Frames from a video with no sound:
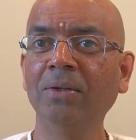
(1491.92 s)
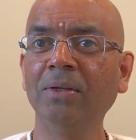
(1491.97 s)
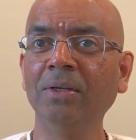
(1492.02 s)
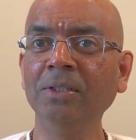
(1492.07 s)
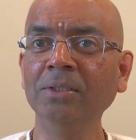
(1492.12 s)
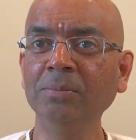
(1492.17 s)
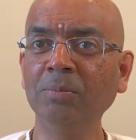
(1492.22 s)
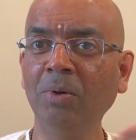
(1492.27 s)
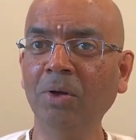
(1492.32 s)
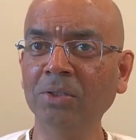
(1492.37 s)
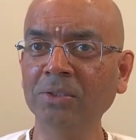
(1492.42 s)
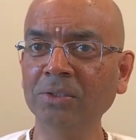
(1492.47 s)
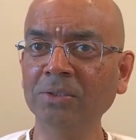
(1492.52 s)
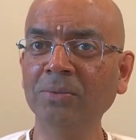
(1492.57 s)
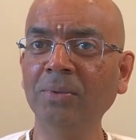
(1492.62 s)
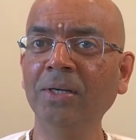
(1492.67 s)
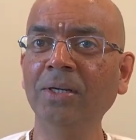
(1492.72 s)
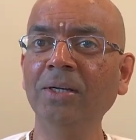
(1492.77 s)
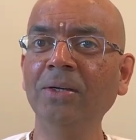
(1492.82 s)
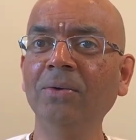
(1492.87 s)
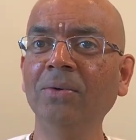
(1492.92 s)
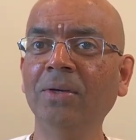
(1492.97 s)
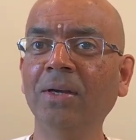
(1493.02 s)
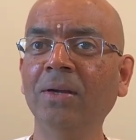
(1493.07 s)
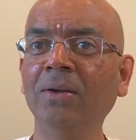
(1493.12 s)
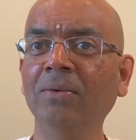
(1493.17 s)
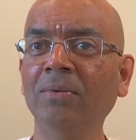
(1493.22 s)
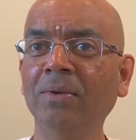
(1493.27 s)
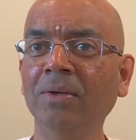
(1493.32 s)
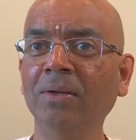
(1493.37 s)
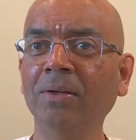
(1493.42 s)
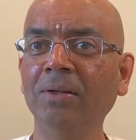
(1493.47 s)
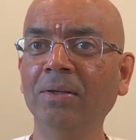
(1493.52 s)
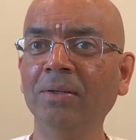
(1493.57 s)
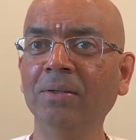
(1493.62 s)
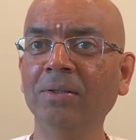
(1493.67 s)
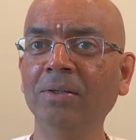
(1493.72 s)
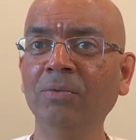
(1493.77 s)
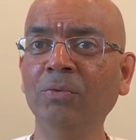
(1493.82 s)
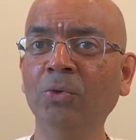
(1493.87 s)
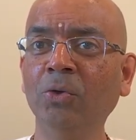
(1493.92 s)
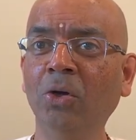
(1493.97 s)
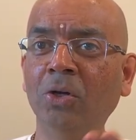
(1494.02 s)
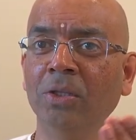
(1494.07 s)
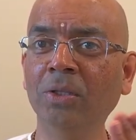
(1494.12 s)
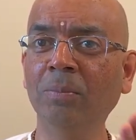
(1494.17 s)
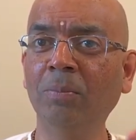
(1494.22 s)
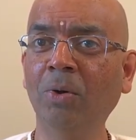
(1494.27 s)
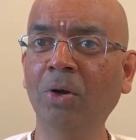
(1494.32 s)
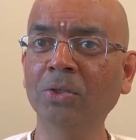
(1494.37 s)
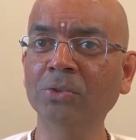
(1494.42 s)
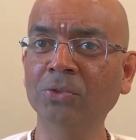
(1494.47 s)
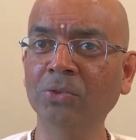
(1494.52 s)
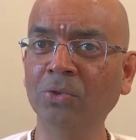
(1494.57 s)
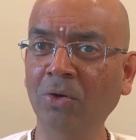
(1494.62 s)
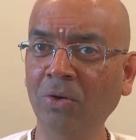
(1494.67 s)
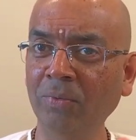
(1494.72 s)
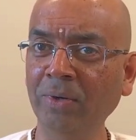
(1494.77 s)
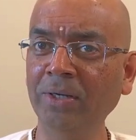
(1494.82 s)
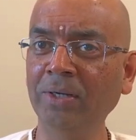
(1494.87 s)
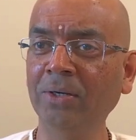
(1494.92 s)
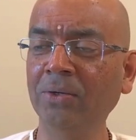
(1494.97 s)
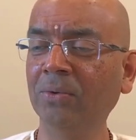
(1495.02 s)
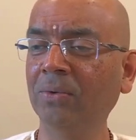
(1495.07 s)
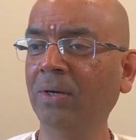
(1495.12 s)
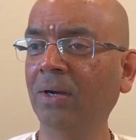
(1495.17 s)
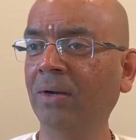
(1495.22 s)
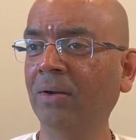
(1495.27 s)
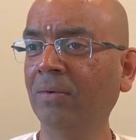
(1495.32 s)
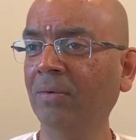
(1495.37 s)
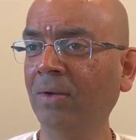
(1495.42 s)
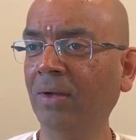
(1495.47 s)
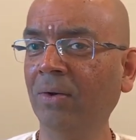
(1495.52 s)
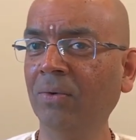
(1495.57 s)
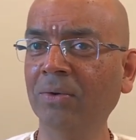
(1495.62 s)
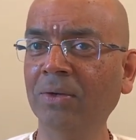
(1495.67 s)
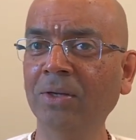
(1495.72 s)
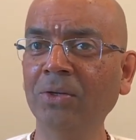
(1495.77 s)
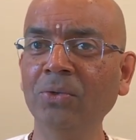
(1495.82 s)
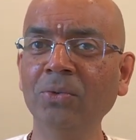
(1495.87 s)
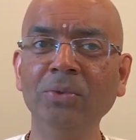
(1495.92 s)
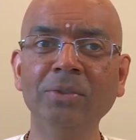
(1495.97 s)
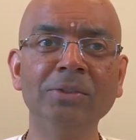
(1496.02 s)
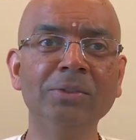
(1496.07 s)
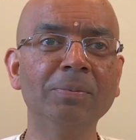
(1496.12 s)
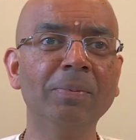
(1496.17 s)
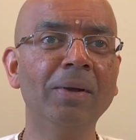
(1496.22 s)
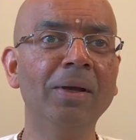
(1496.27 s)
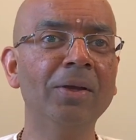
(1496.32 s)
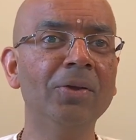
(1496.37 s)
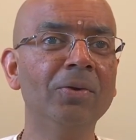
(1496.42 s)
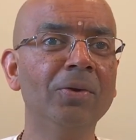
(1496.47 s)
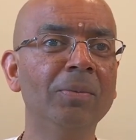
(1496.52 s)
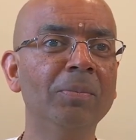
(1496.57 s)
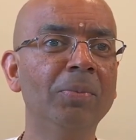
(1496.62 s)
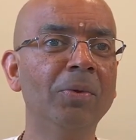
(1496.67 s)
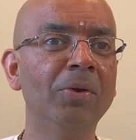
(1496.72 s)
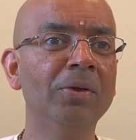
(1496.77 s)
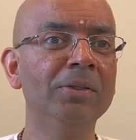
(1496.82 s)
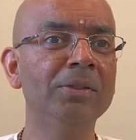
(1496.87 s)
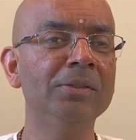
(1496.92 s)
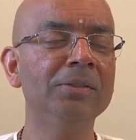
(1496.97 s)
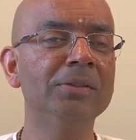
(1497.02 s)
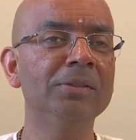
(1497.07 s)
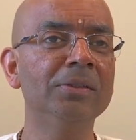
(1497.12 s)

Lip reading: His boss is waiting to get away. If you're the boss, you're waiting to get away. How can you inspire your employees?